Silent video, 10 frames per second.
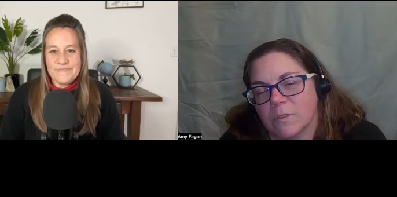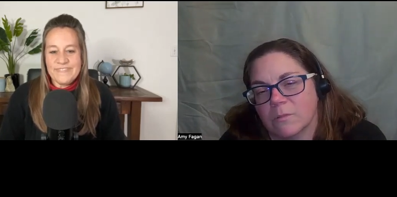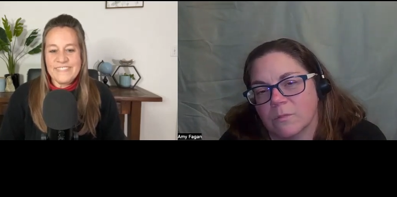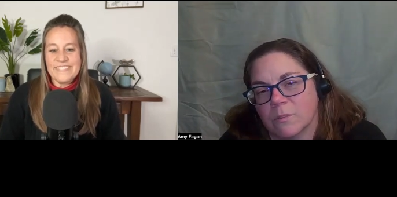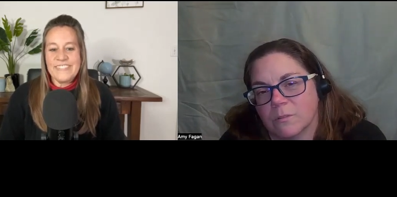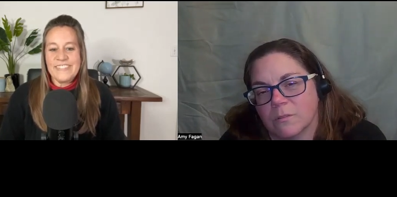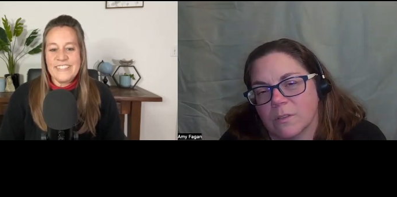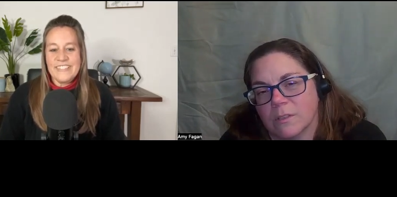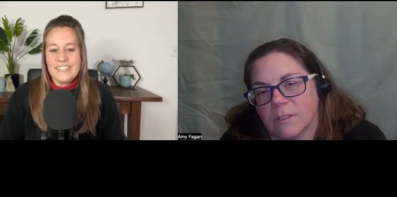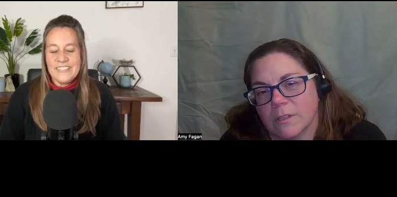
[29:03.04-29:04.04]
Speaker 1: the rural
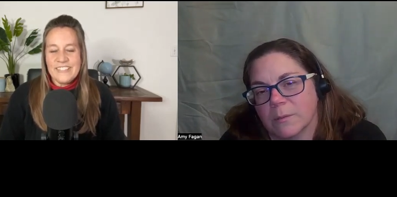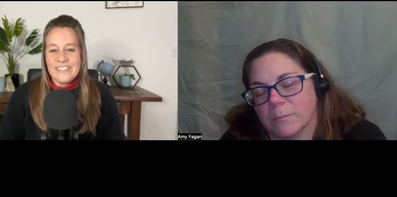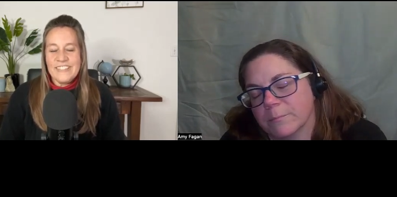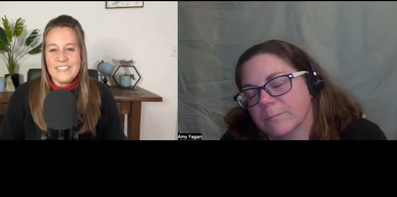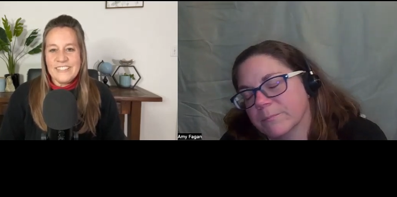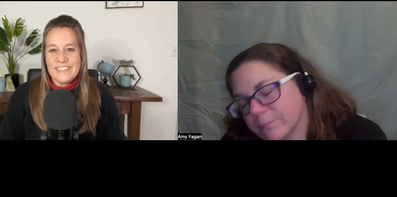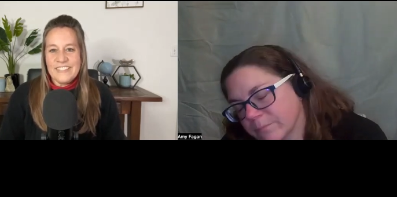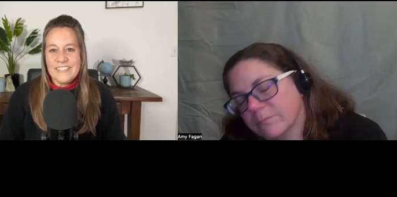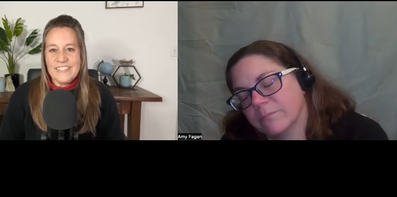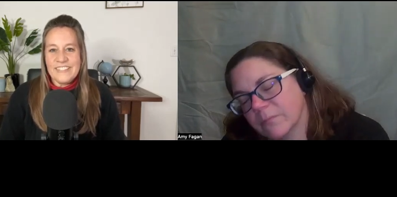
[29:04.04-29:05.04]
the um
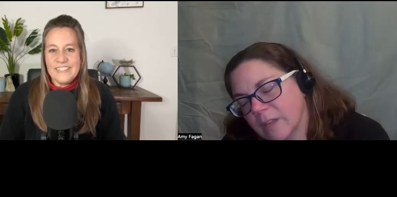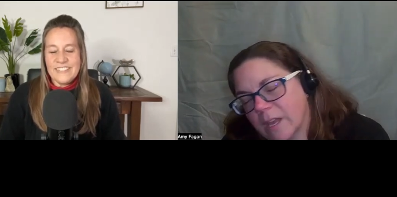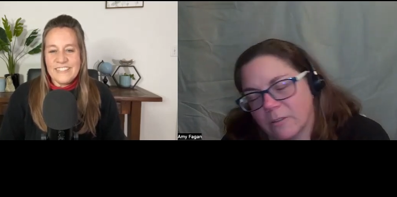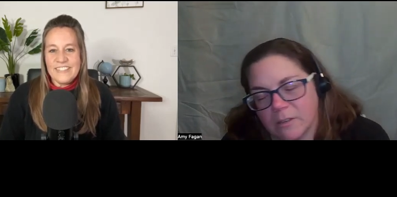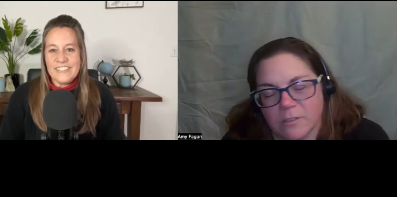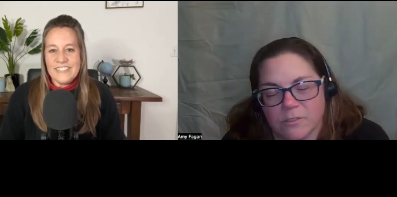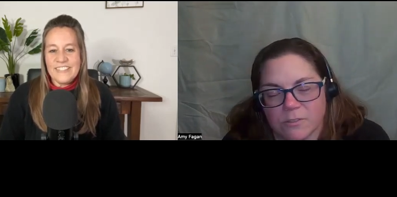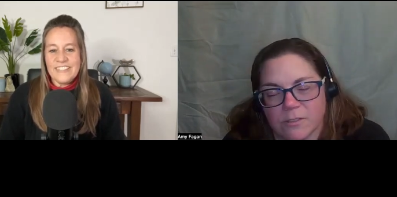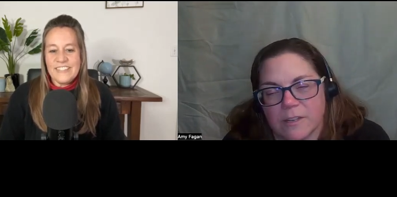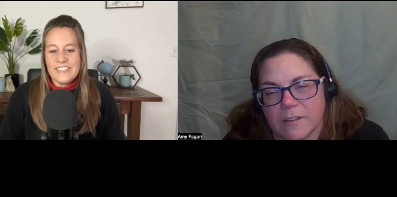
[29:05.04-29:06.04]

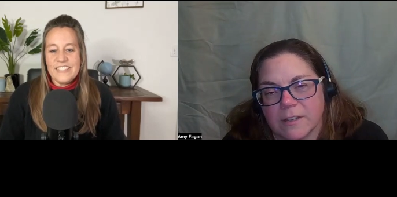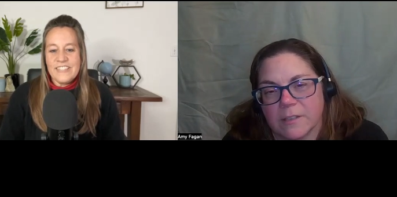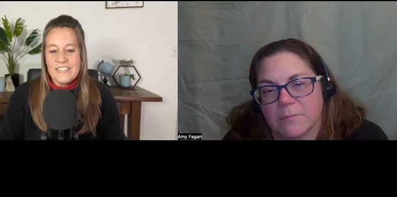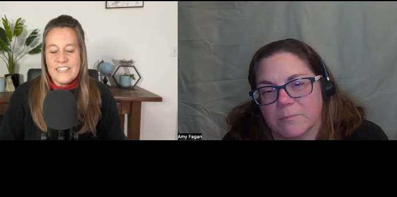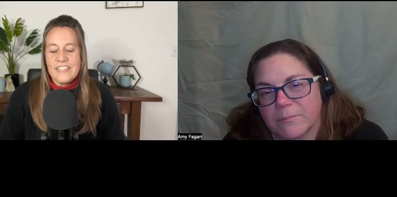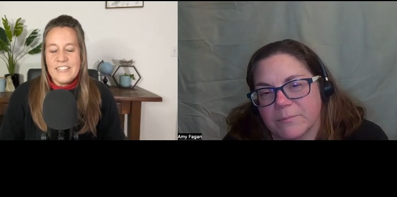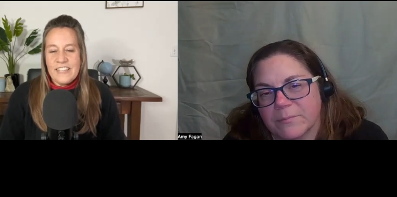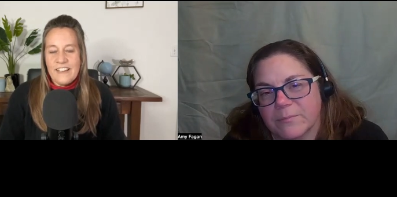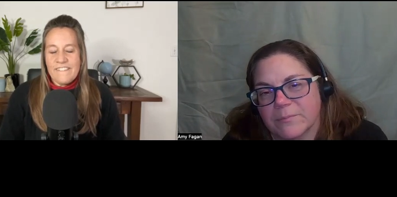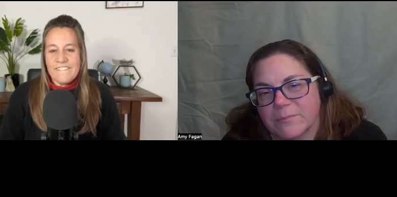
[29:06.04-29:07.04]
agricultural area.
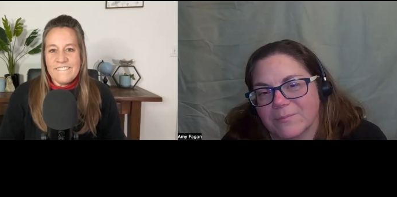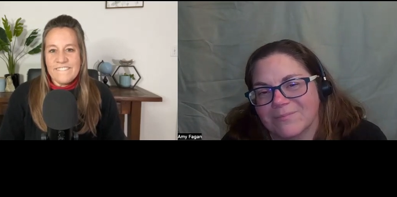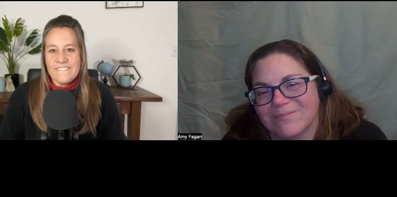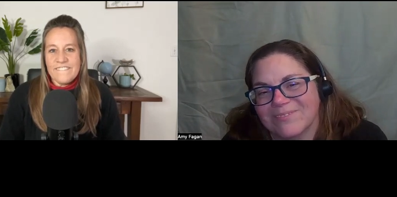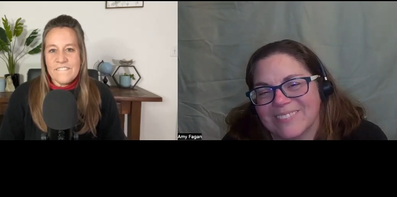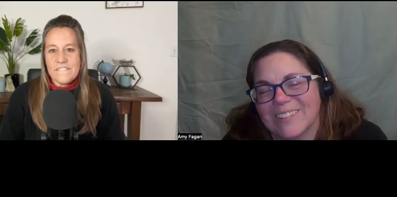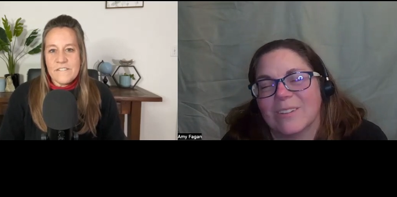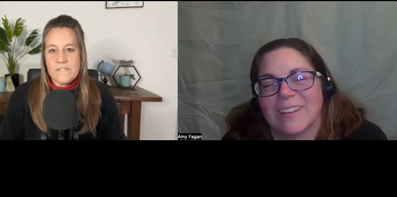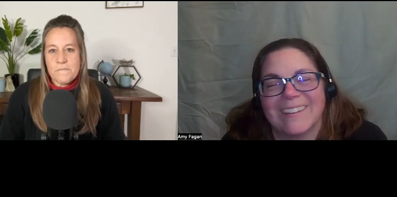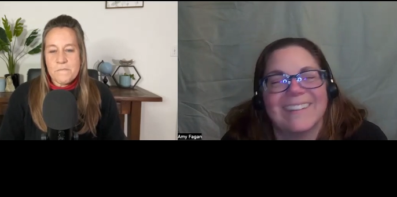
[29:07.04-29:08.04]
Yeah.
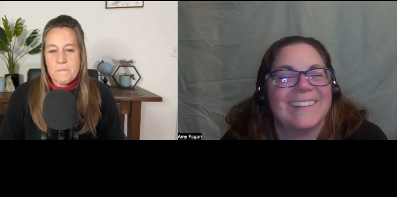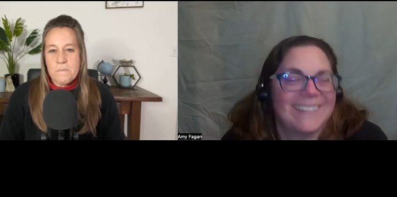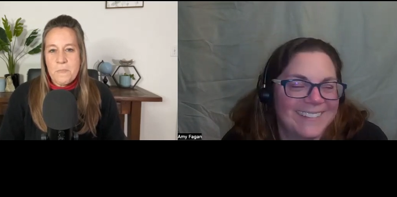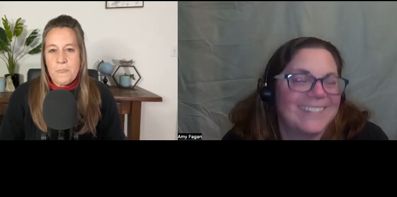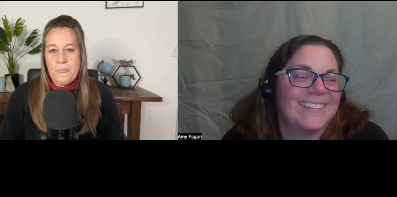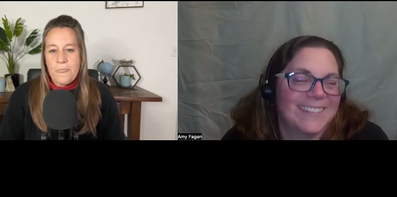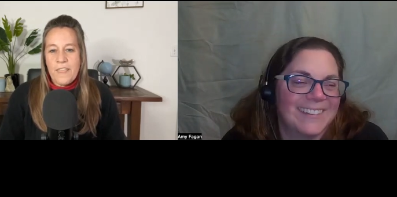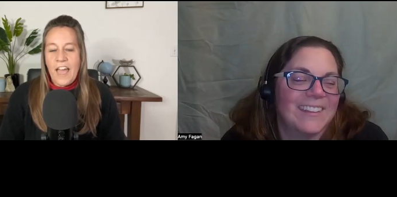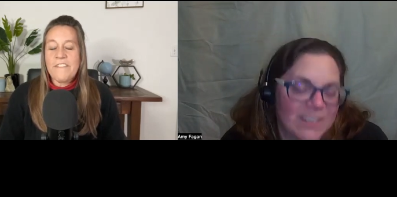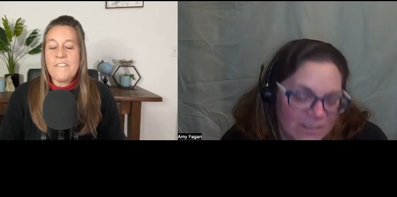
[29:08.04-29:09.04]
Okay.
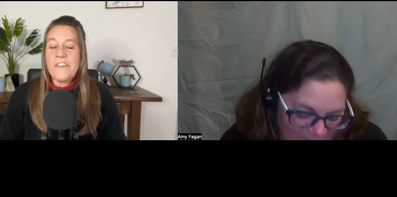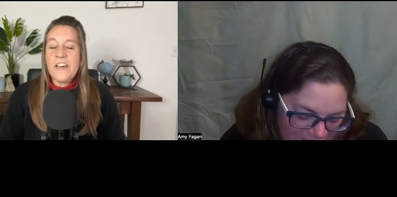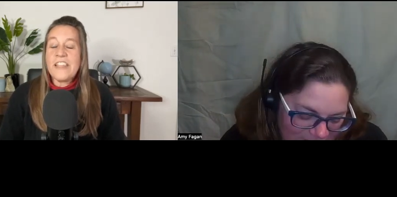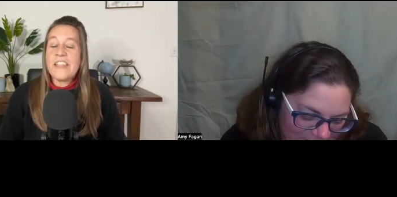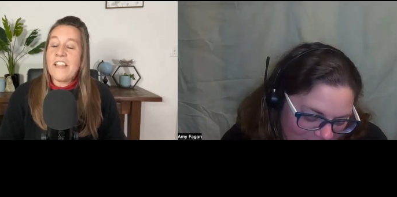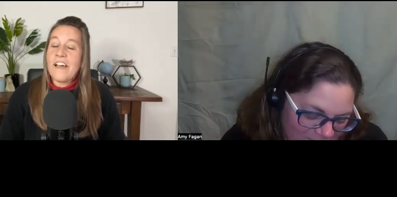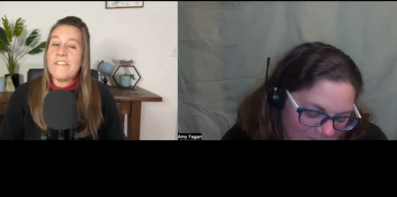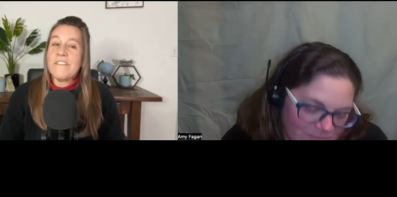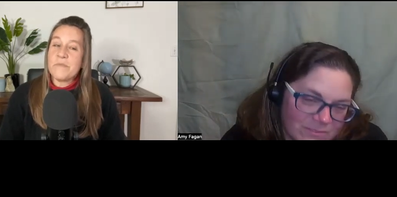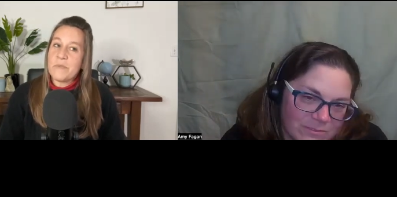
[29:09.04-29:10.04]
Speaker 2: I fell in
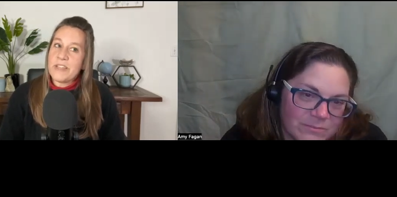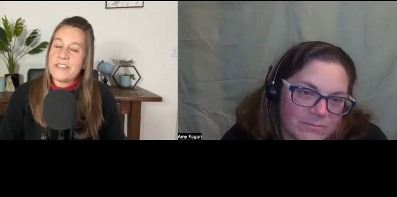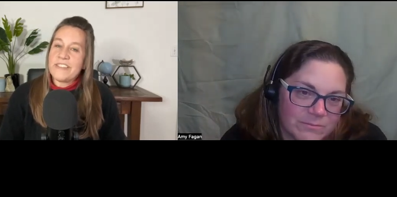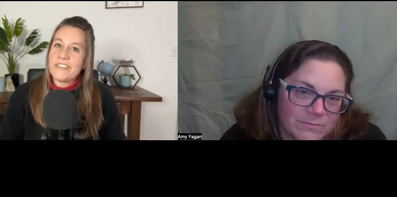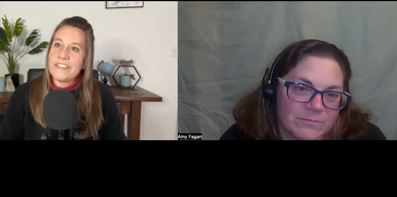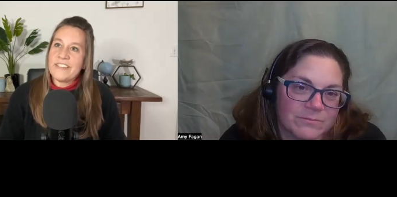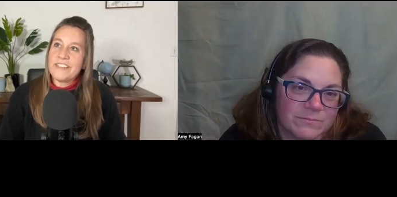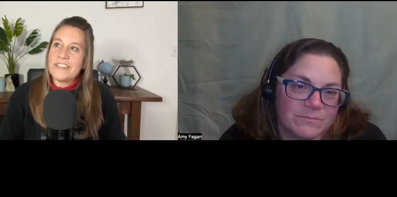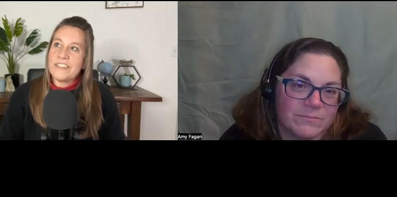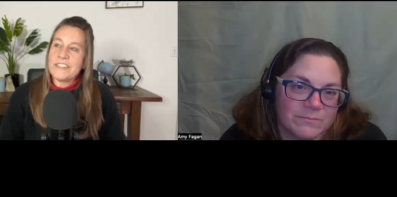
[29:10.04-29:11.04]
love with
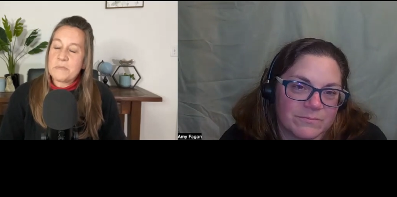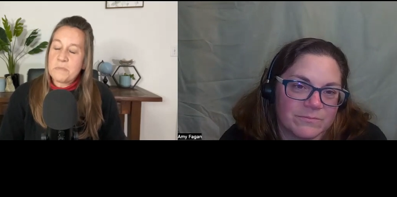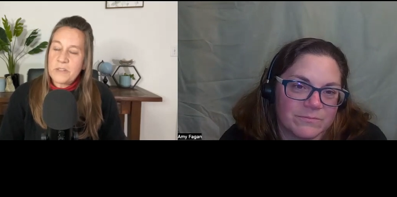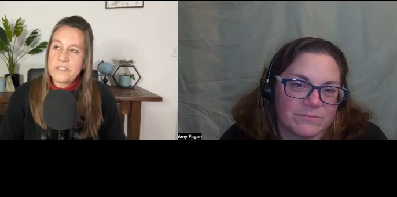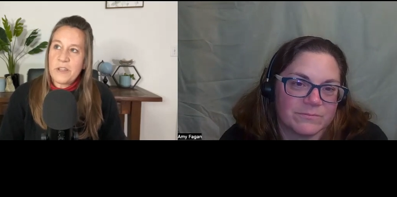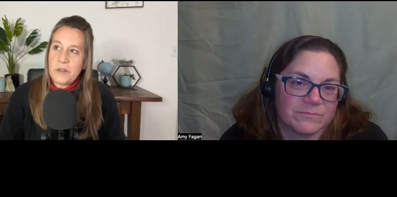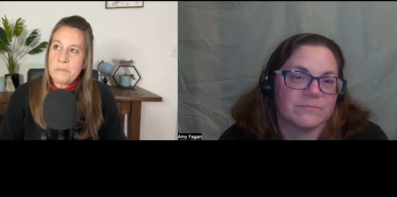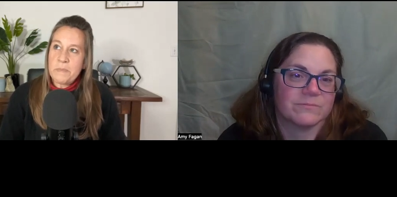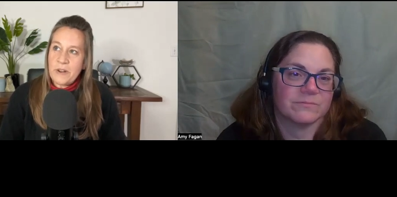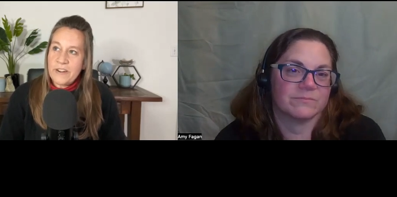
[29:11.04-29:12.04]
small town
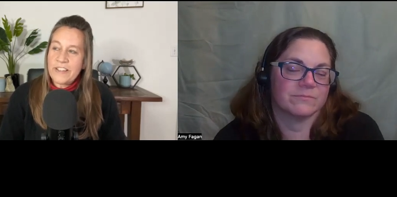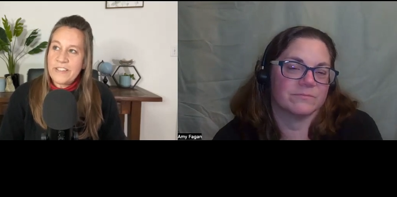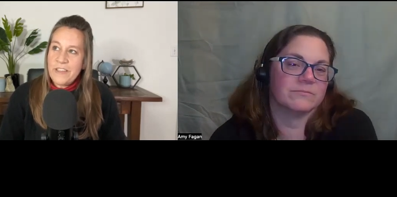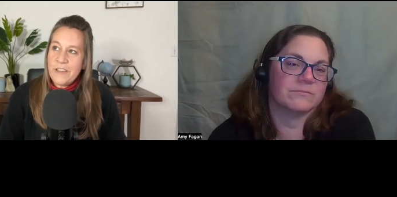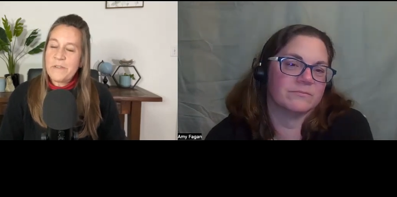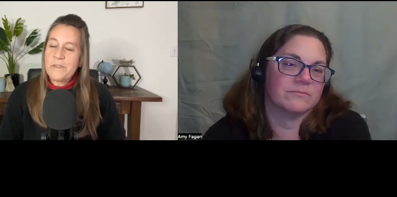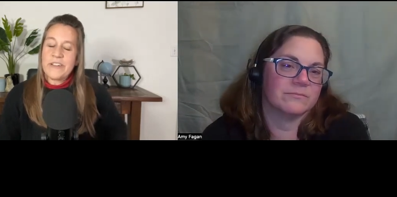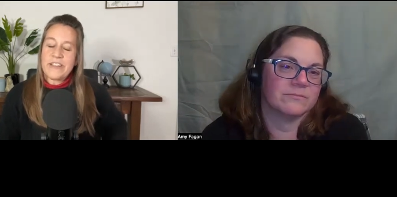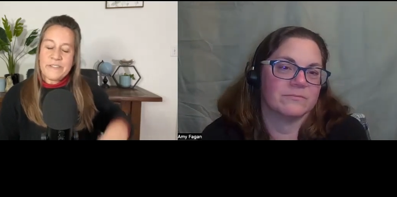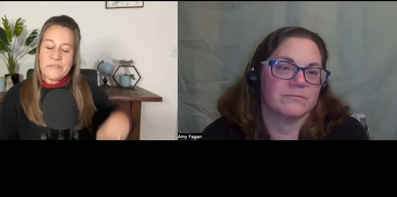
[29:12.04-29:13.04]
America though
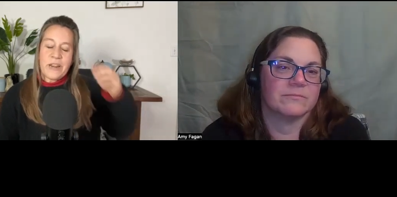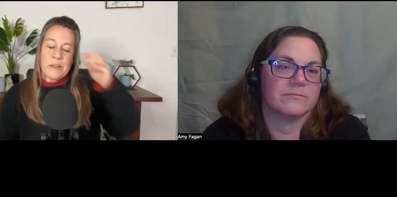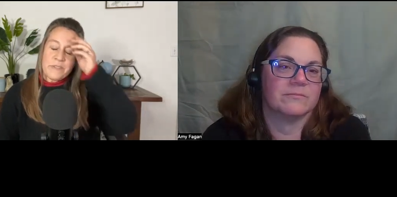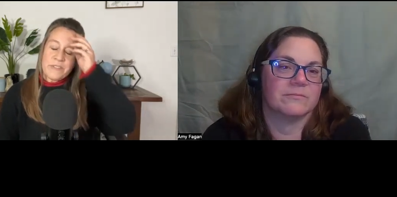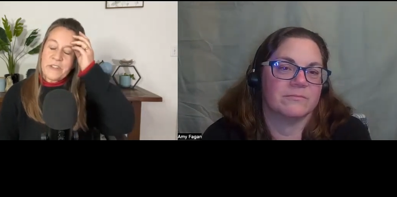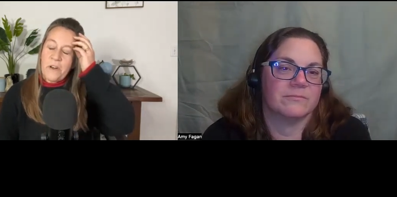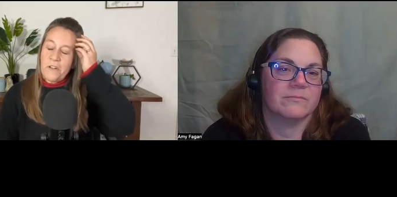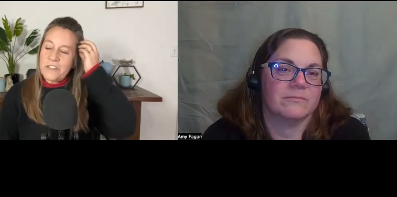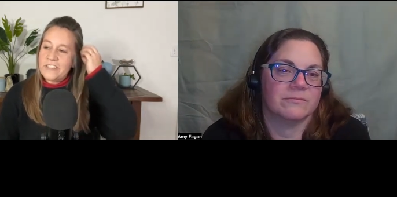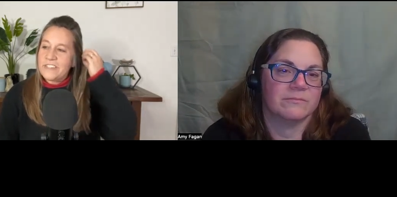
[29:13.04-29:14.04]
when I was in
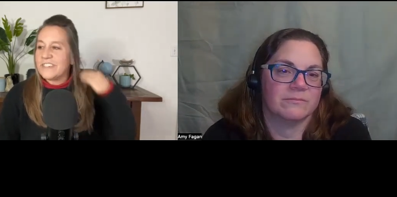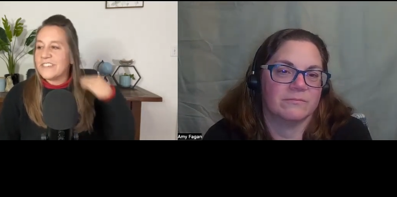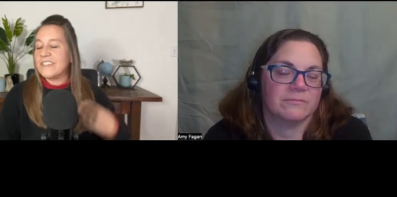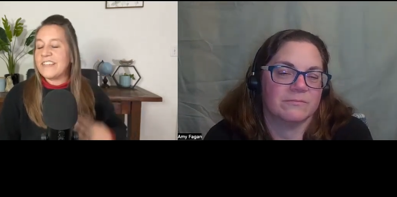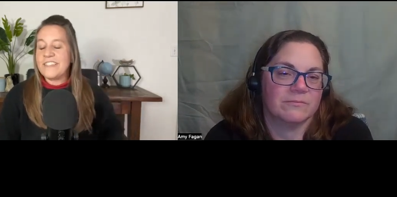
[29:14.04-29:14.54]
college because I